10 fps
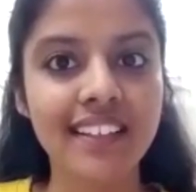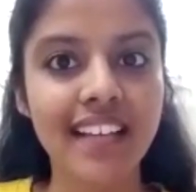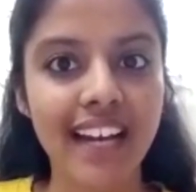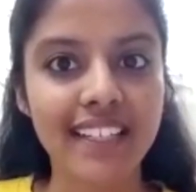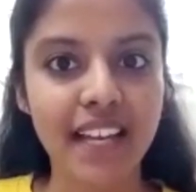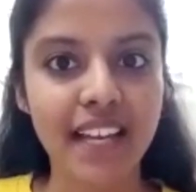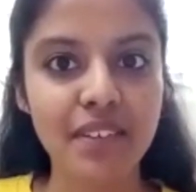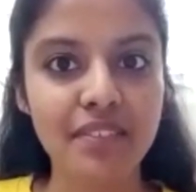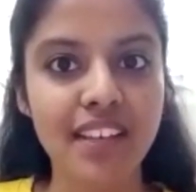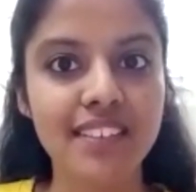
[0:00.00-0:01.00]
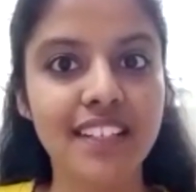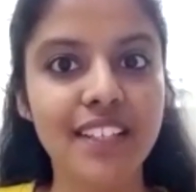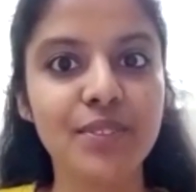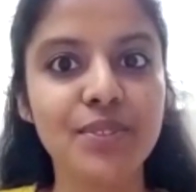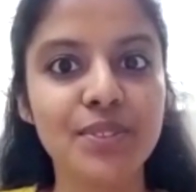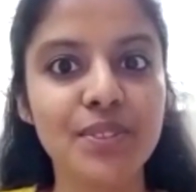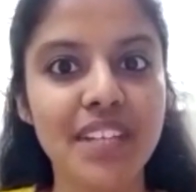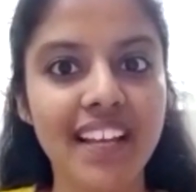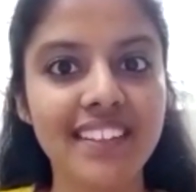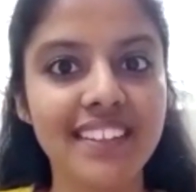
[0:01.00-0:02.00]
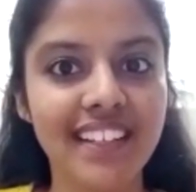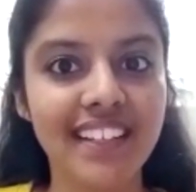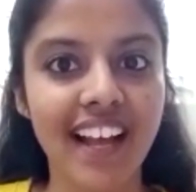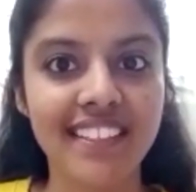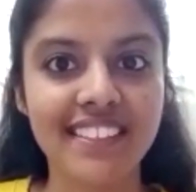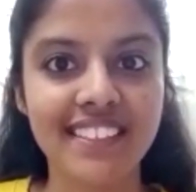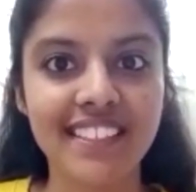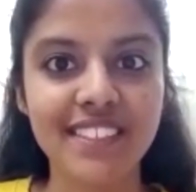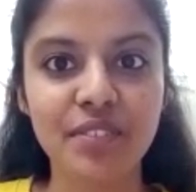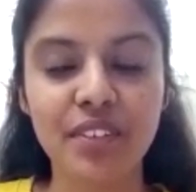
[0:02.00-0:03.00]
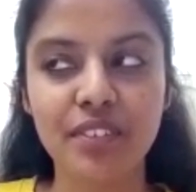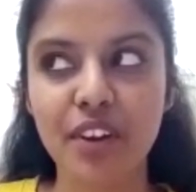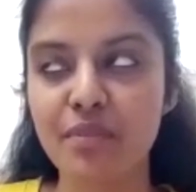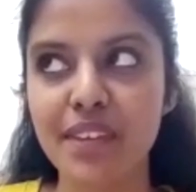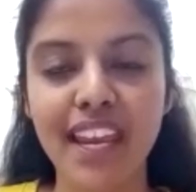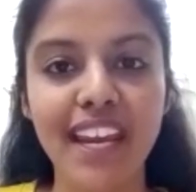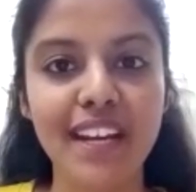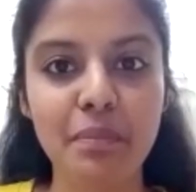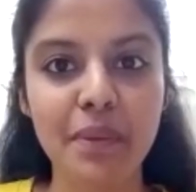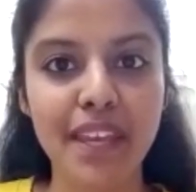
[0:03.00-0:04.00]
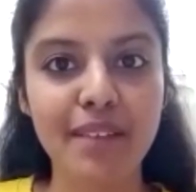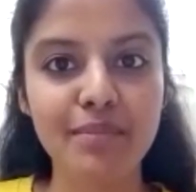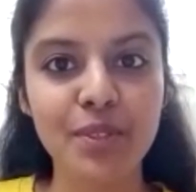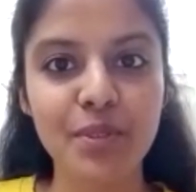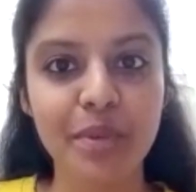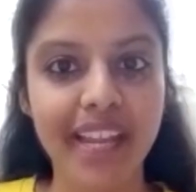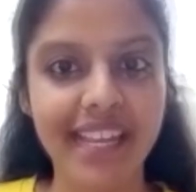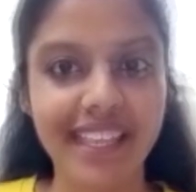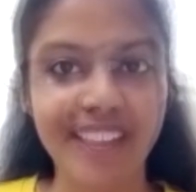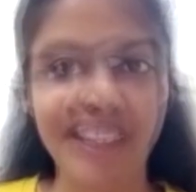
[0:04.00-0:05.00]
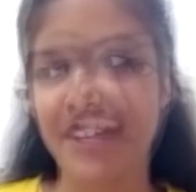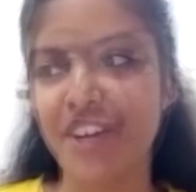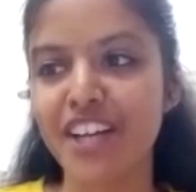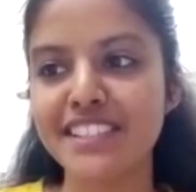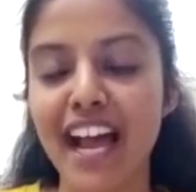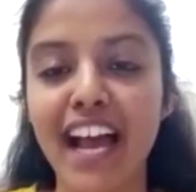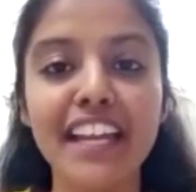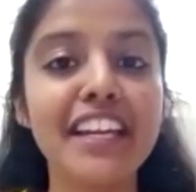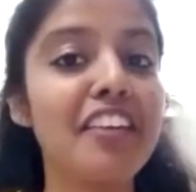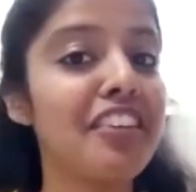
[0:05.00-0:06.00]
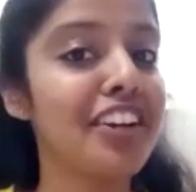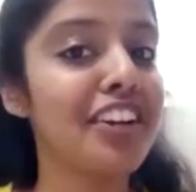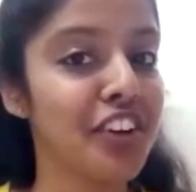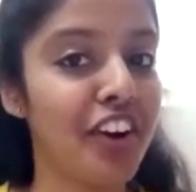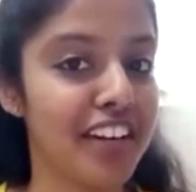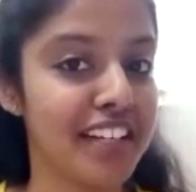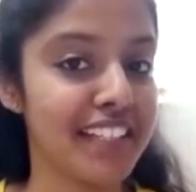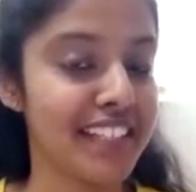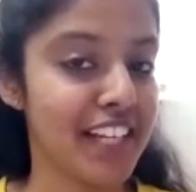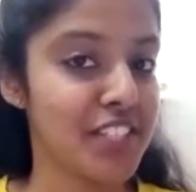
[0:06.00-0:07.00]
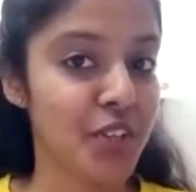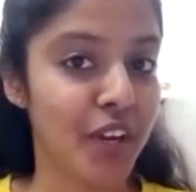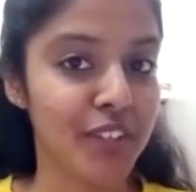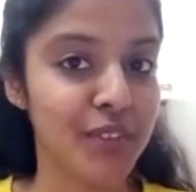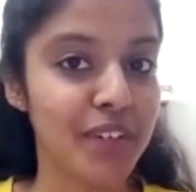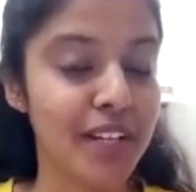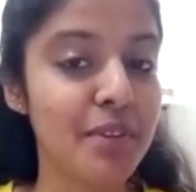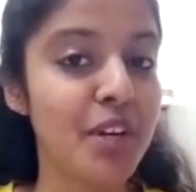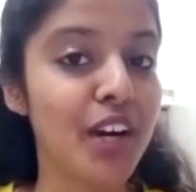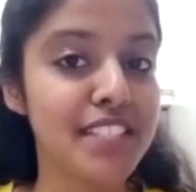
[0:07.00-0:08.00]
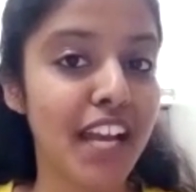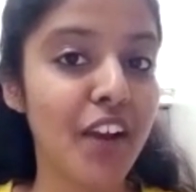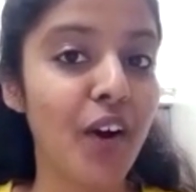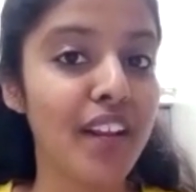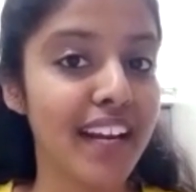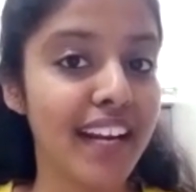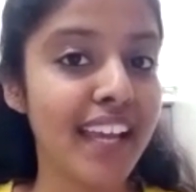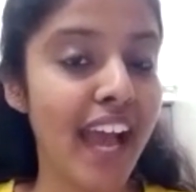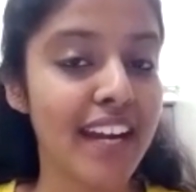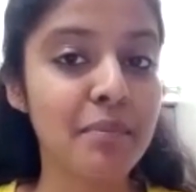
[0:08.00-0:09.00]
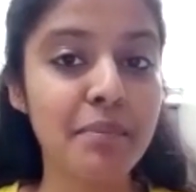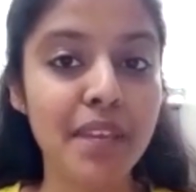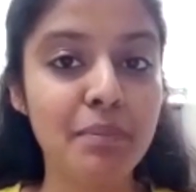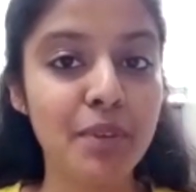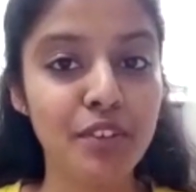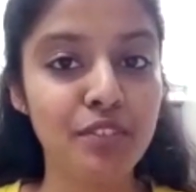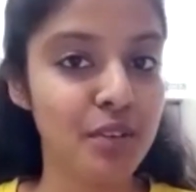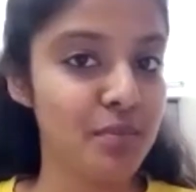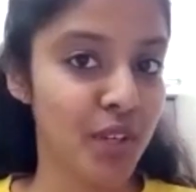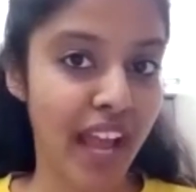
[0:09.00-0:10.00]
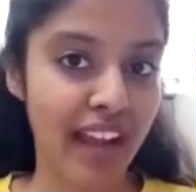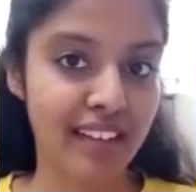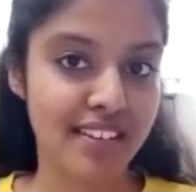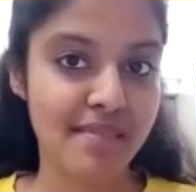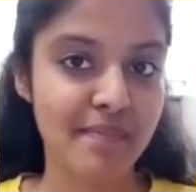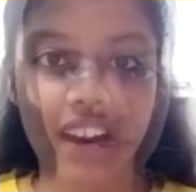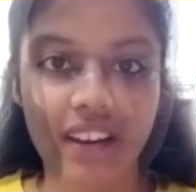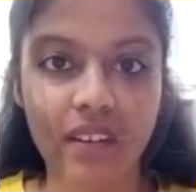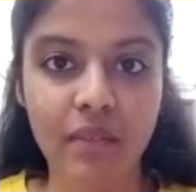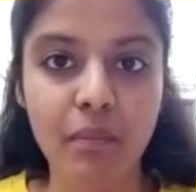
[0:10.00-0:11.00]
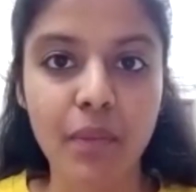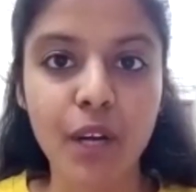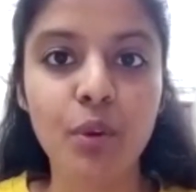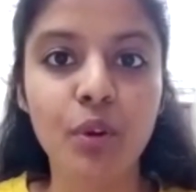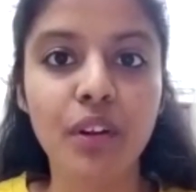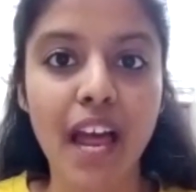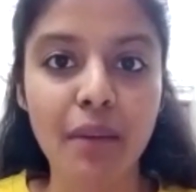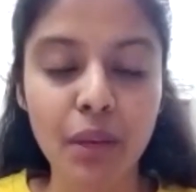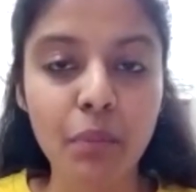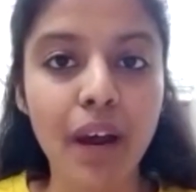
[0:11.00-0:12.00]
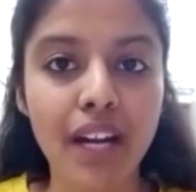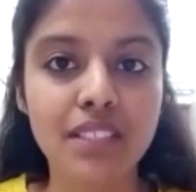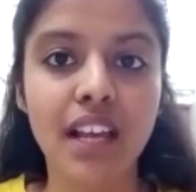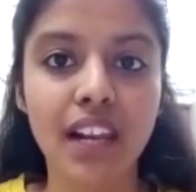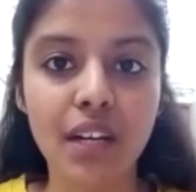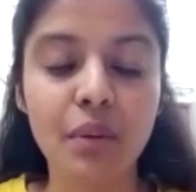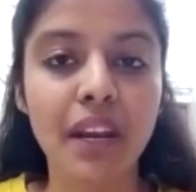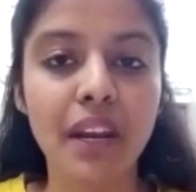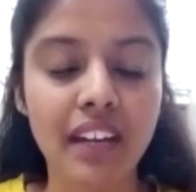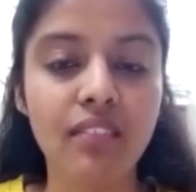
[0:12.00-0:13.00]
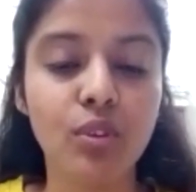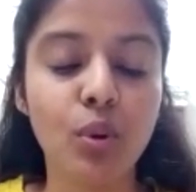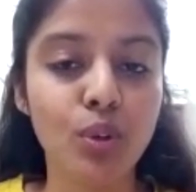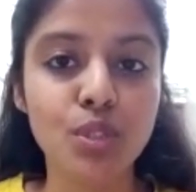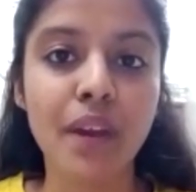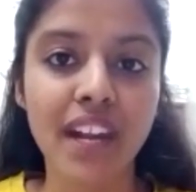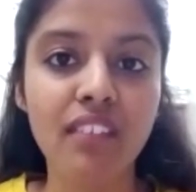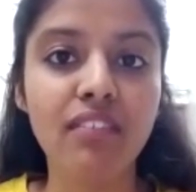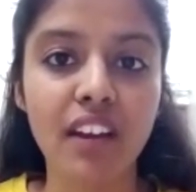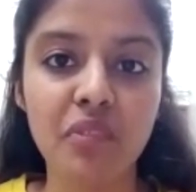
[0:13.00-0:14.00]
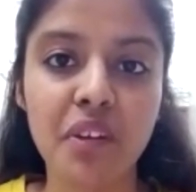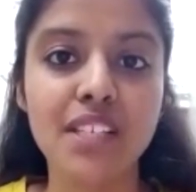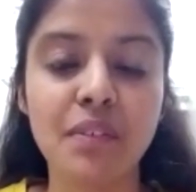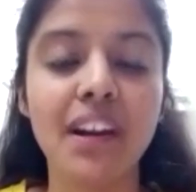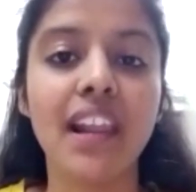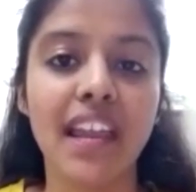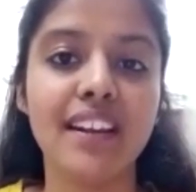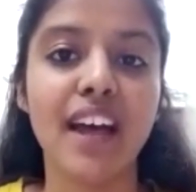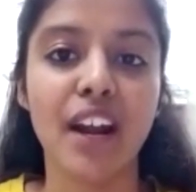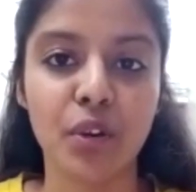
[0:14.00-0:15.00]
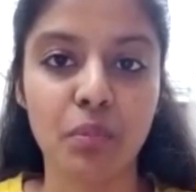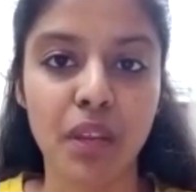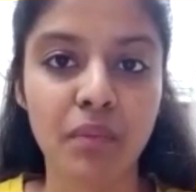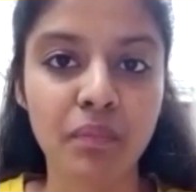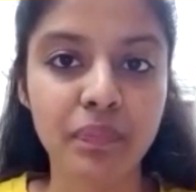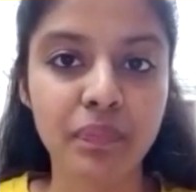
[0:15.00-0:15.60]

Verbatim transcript: that time, Vivek sir used to take the classes from 8 p.m. to 12 a.m. I never thought that I'll join Google because I already had a PPO from Oracle. But programming Pathshala 20, those 25 days were like that to me.